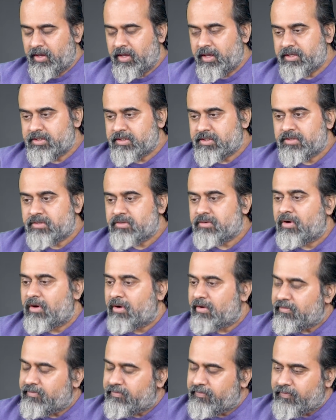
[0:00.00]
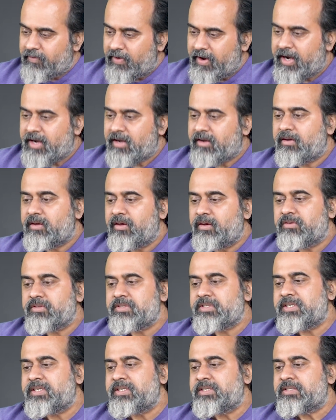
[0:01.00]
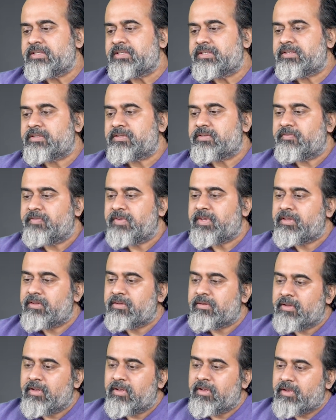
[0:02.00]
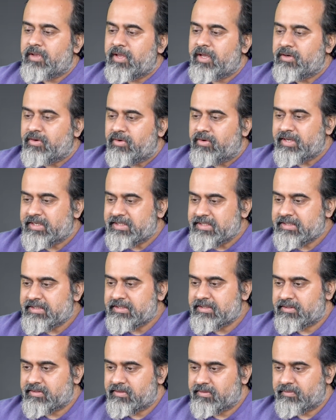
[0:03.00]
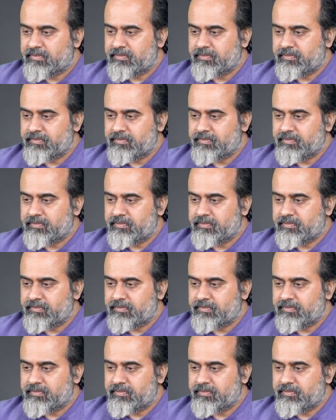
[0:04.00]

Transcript: is to conflate innocence with ignorance.